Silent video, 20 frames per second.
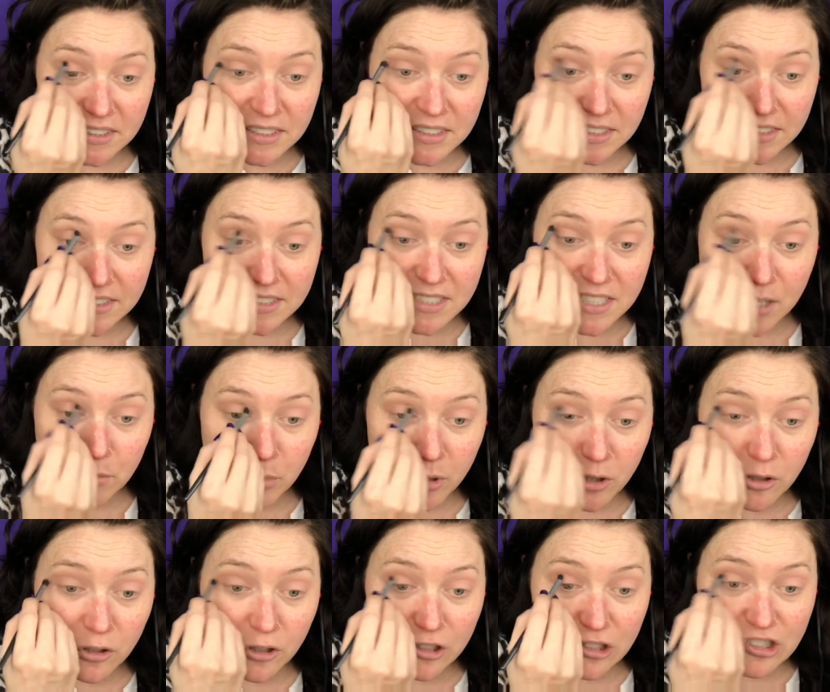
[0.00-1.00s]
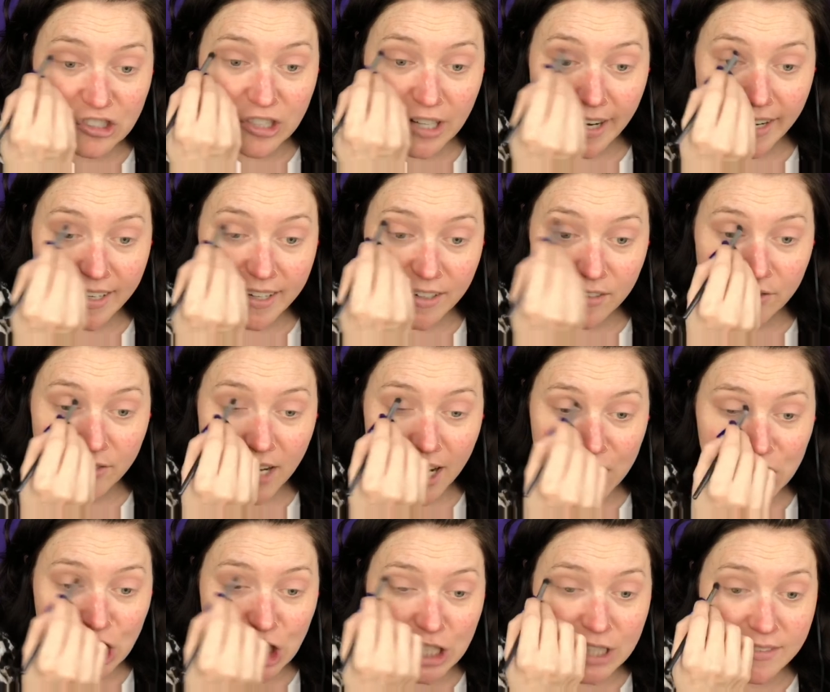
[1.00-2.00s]
In typical Jackie
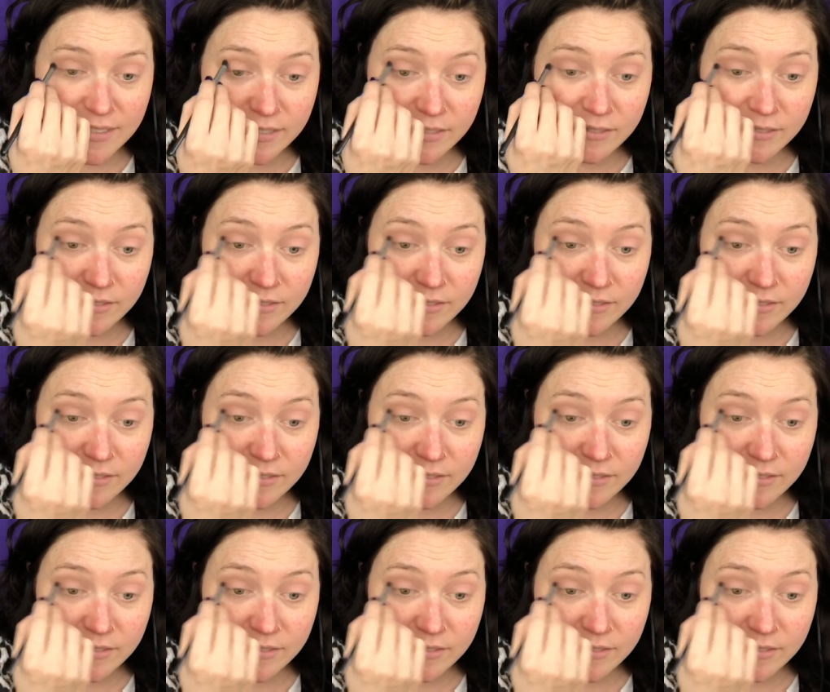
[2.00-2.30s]
fashion.